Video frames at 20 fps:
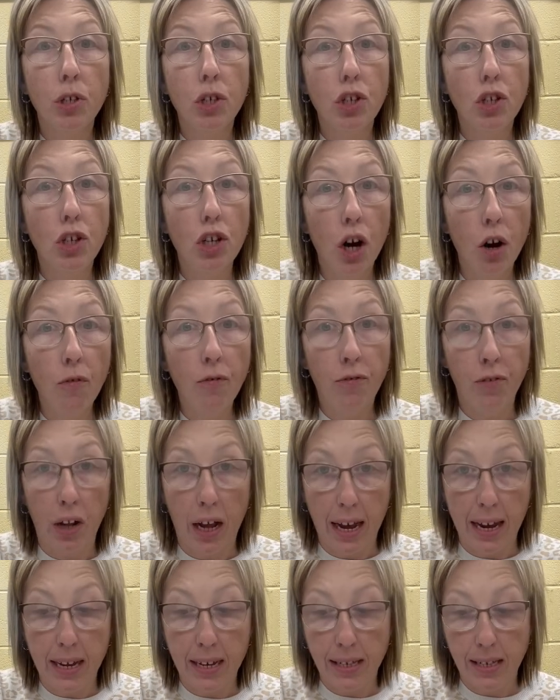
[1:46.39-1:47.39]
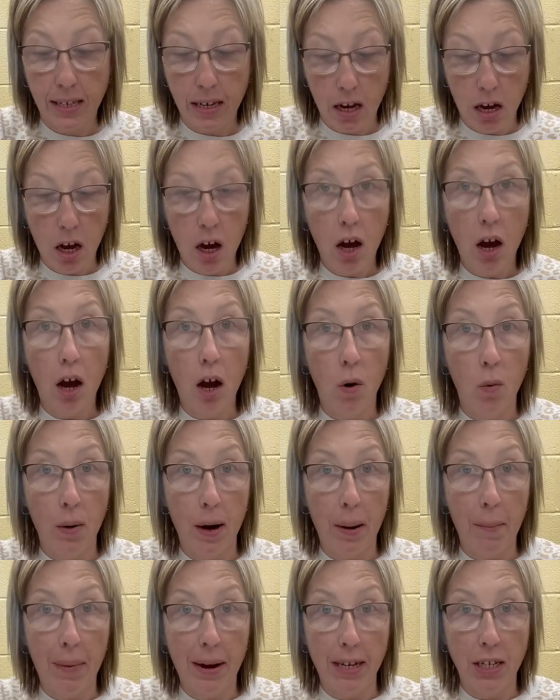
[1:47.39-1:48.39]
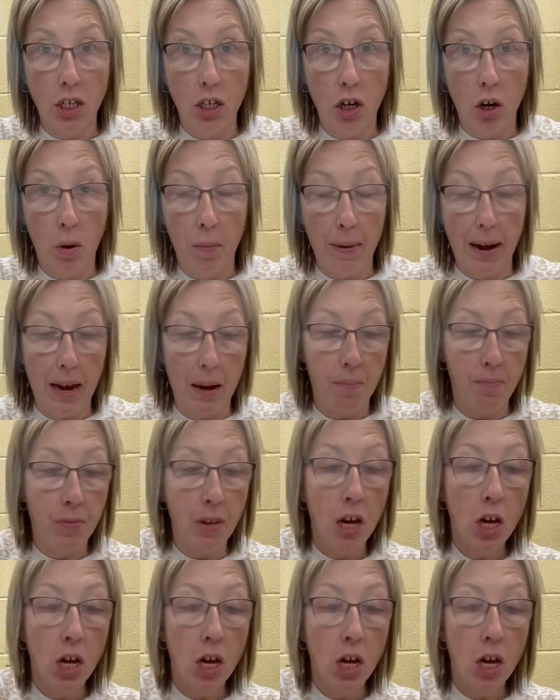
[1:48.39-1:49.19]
snowflakes around my snowman.